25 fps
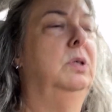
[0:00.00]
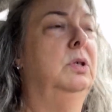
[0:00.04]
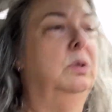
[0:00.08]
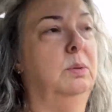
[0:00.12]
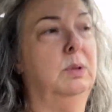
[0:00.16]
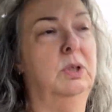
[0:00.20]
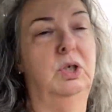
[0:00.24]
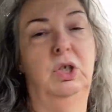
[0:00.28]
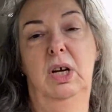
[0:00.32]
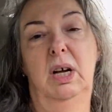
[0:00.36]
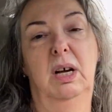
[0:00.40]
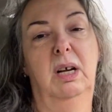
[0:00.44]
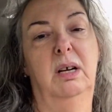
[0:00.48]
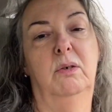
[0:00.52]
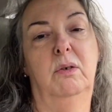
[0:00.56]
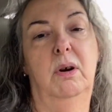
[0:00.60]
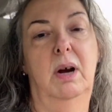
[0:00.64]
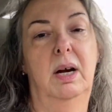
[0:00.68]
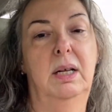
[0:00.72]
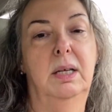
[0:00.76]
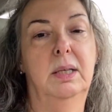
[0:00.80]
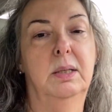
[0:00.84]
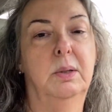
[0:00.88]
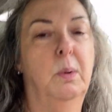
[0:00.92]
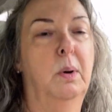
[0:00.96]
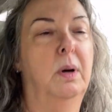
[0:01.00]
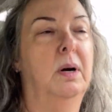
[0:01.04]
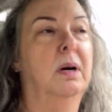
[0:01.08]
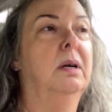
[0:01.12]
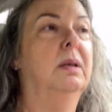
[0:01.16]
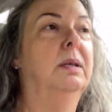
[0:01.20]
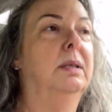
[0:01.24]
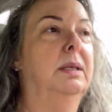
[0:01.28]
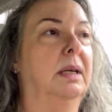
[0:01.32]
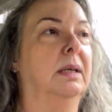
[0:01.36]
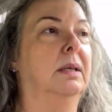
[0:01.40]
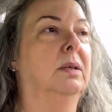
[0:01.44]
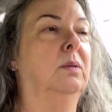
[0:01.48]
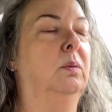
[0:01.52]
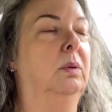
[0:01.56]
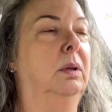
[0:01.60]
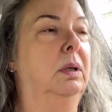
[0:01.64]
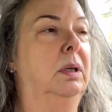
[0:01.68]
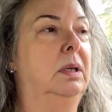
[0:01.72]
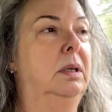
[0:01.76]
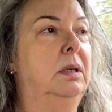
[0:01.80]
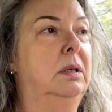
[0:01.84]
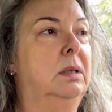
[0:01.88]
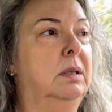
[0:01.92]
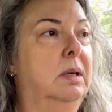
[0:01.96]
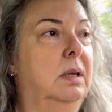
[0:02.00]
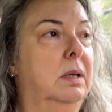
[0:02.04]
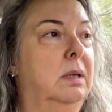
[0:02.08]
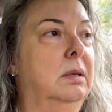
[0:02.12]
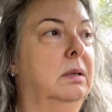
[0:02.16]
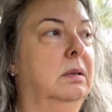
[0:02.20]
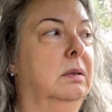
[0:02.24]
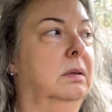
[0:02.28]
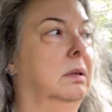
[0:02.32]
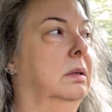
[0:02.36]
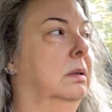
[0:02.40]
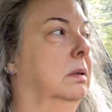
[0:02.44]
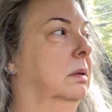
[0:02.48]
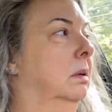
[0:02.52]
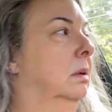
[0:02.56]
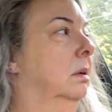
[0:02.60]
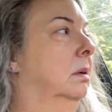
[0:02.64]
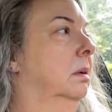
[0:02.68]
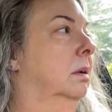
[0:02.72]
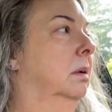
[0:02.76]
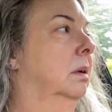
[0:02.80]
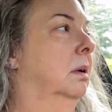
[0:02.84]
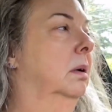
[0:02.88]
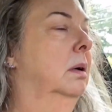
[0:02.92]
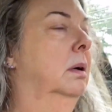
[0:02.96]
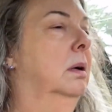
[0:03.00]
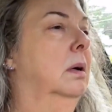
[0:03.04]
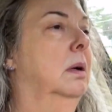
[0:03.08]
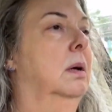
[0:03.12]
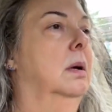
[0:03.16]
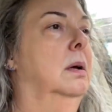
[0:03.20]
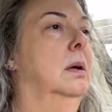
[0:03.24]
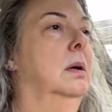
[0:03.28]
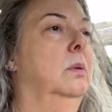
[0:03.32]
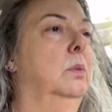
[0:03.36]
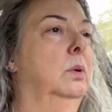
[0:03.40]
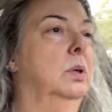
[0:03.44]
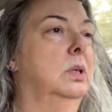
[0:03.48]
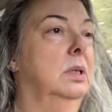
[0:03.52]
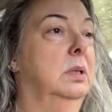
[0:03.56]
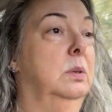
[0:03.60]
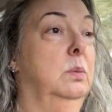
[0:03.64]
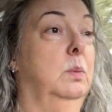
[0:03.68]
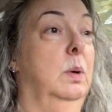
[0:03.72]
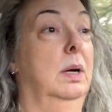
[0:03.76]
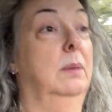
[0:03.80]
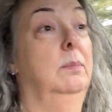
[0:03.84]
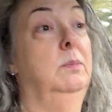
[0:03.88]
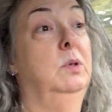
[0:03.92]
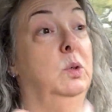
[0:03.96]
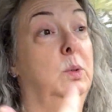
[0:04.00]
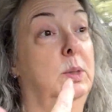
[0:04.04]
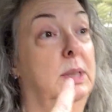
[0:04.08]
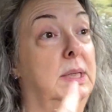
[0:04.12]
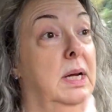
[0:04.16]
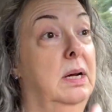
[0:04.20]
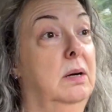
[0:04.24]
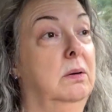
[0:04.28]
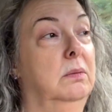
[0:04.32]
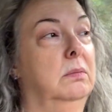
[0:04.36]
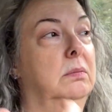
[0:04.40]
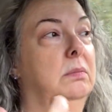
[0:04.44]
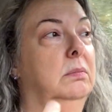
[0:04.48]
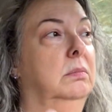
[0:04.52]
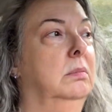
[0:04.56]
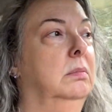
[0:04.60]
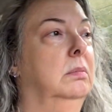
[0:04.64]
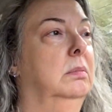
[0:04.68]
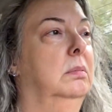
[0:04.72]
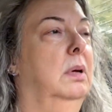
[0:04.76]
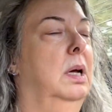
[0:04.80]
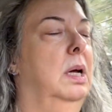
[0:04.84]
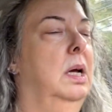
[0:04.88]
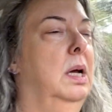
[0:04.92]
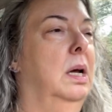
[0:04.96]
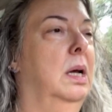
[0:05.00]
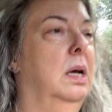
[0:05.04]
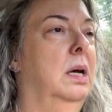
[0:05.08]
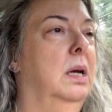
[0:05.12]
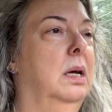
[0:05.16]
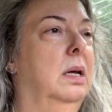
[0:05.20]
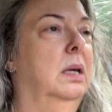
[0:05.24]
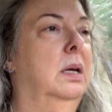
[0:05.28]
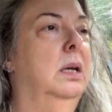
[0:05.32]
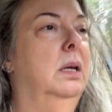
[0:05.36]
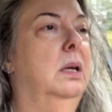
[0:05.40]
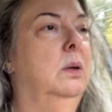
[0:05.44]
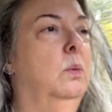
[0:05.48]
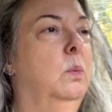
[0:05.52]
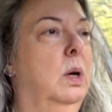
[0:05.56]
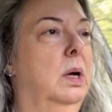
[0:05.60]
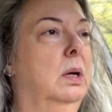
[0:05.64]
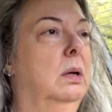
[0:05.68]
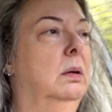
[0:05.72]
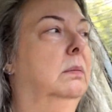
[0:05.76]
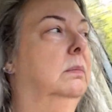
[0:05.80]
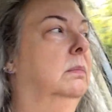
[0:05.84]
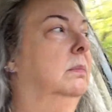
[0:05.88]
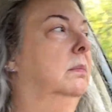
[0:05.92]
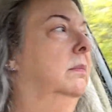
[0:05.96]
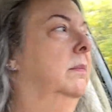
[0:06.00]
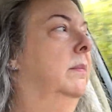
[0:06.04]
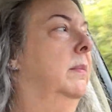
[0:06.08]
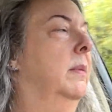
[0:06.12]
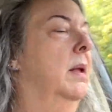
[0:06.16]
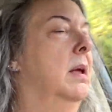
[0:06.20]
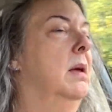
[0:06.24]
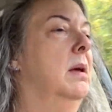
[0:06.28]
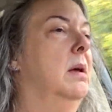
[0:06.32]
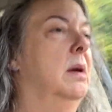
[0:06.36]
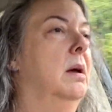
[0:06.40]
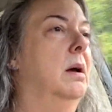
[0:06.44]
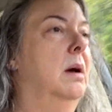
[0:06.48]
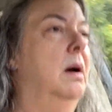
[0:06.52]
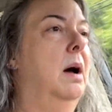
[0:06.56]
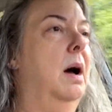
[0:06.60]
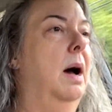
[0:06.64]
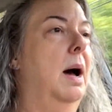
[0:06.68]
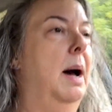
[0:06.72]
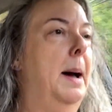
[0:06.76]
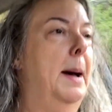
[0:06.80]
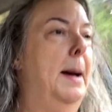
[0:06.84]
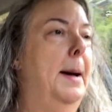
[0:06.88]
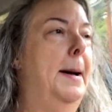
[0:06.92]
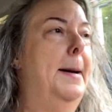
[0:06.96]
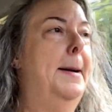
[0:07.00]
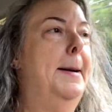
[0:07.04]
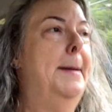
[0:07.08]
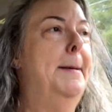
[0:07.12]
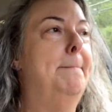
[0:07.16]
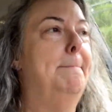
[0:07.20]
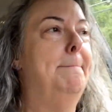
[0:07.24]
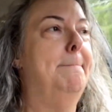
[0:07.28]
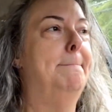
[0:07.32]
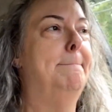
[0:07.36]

do a giant granny square because that's really easy, which is what I'm doing now. And anyway, um,